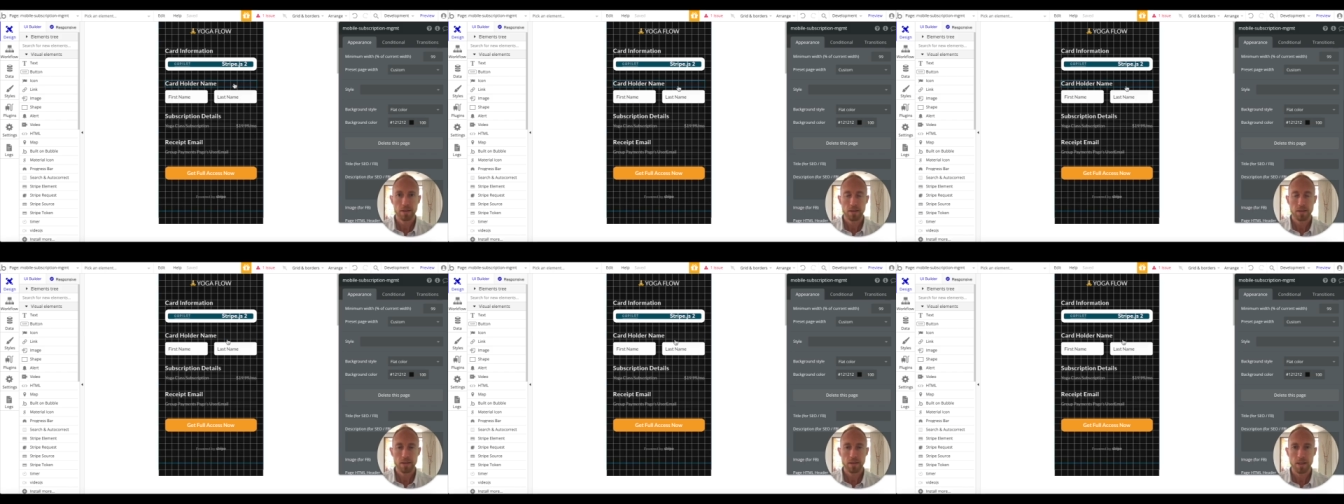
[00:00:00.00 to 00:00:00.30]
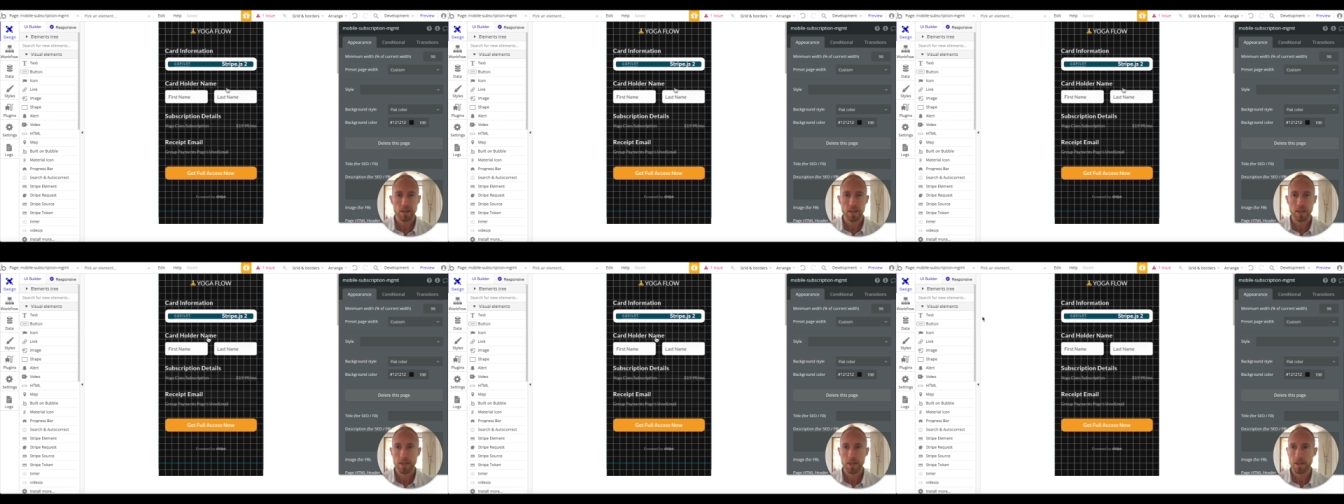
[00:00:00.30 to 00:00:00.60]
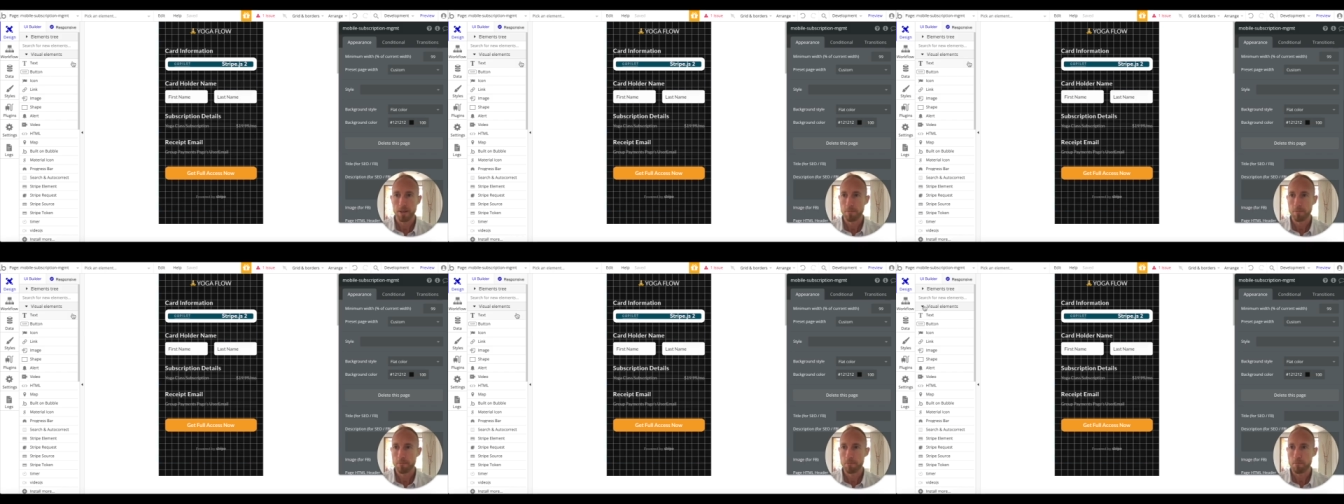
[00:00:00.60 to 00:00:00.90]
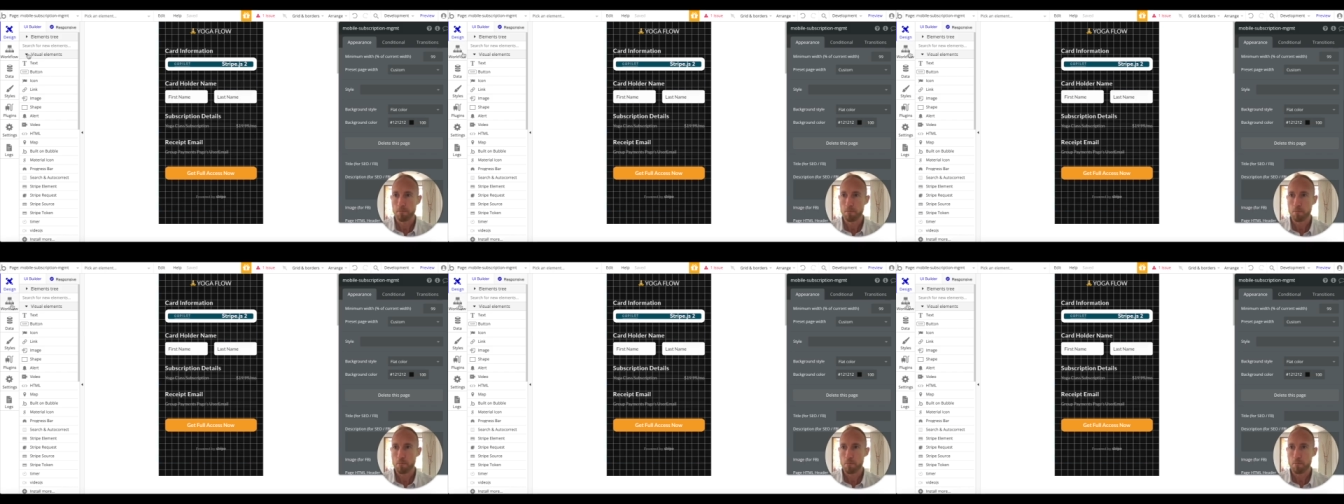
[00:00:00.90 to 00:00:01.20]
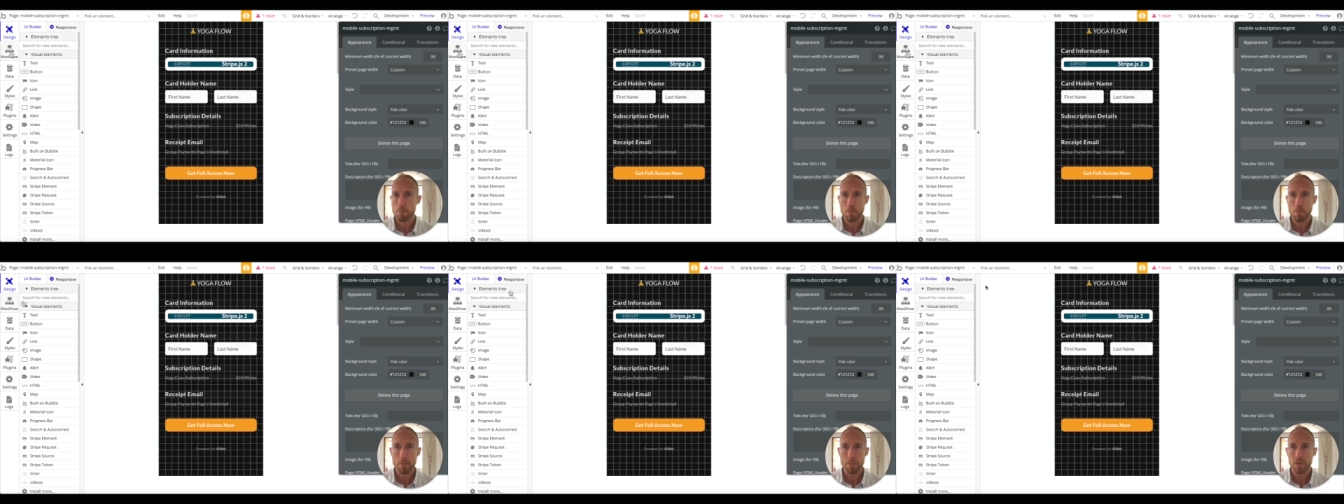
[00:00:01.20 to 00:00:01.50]
um,
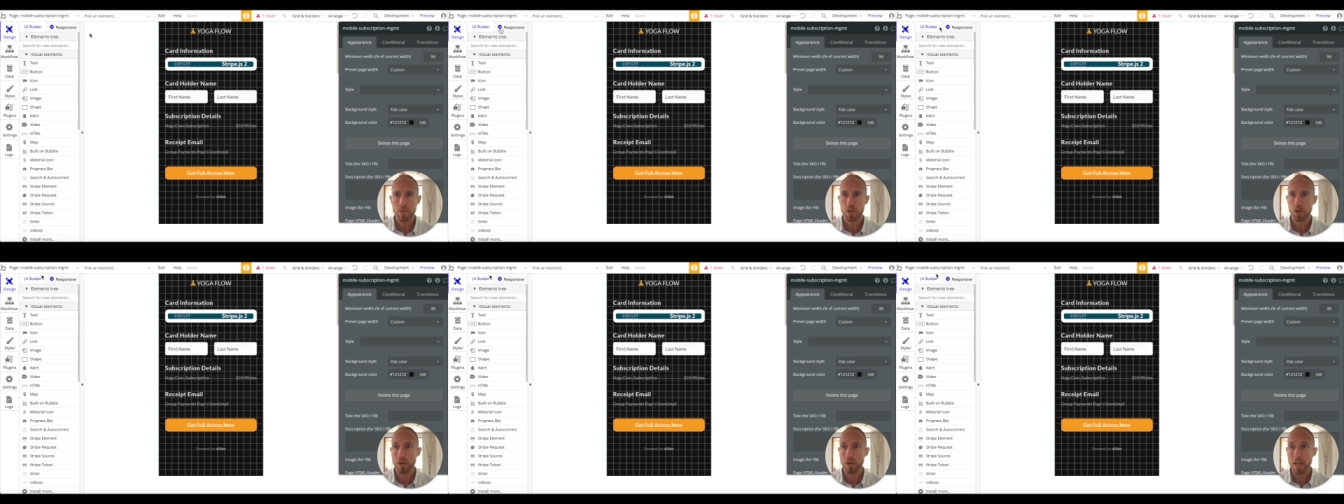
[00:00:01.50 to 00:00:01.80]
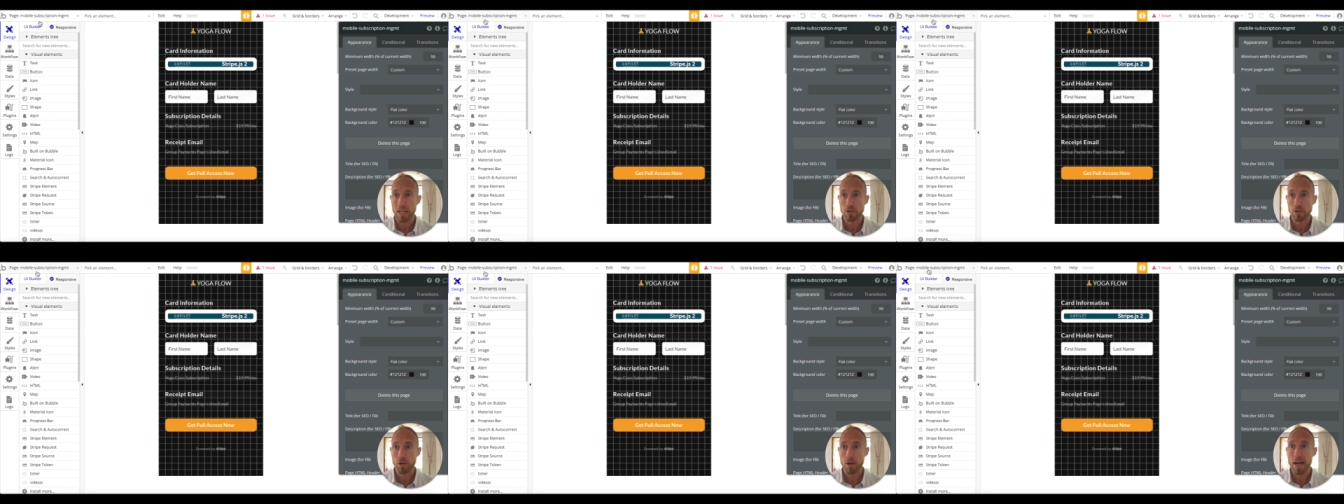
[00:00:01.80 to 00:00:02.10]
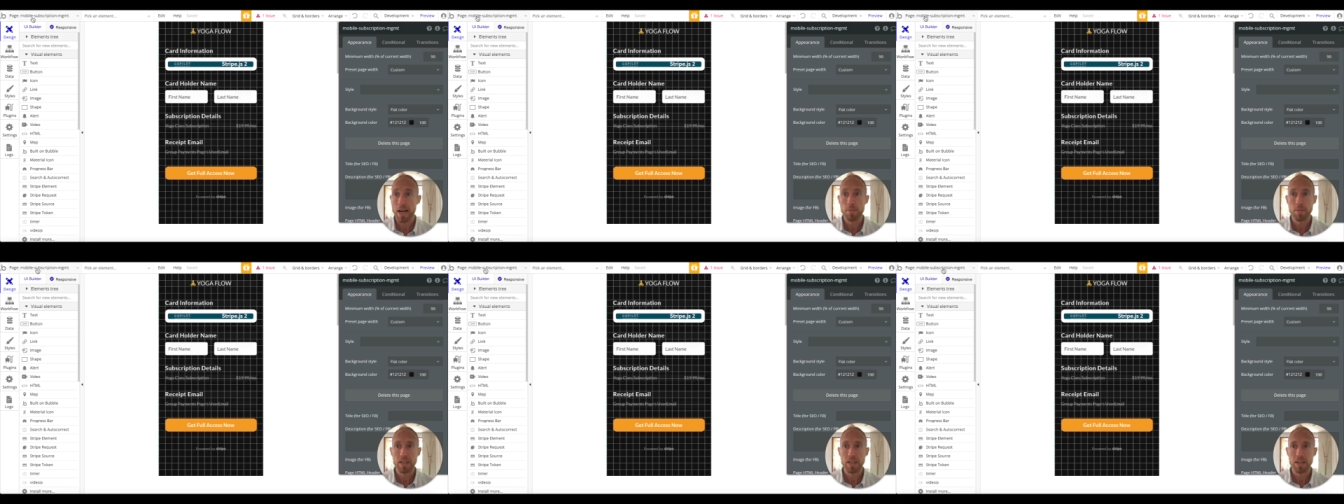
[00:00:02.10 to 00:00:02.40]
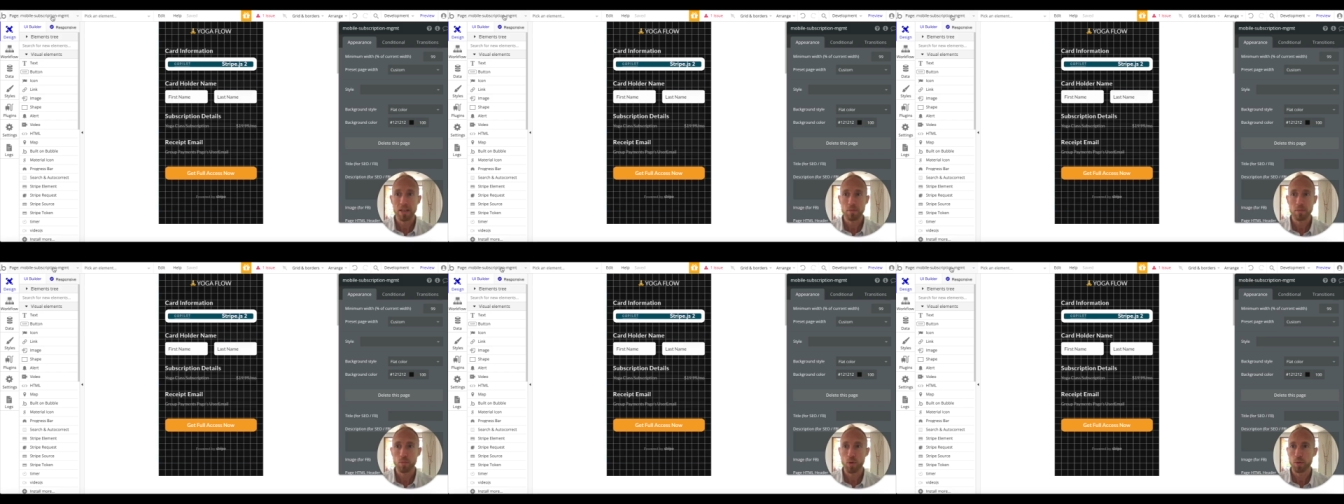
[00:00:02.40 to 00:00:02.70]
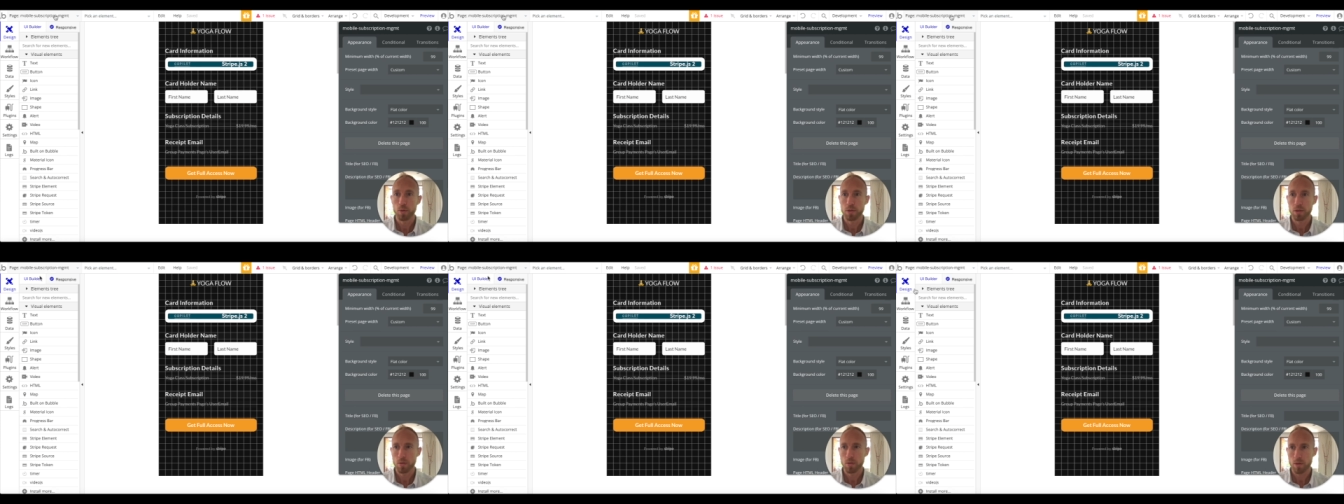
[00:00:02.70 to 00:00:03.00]
okay, so I'm in this
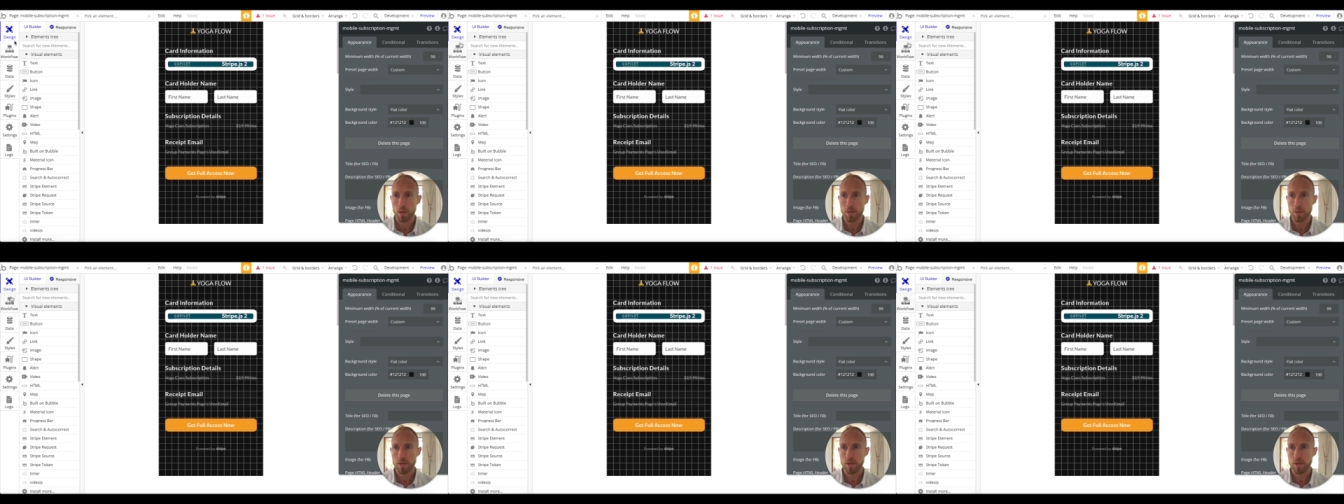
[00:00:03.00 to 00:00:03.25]
mobile subscription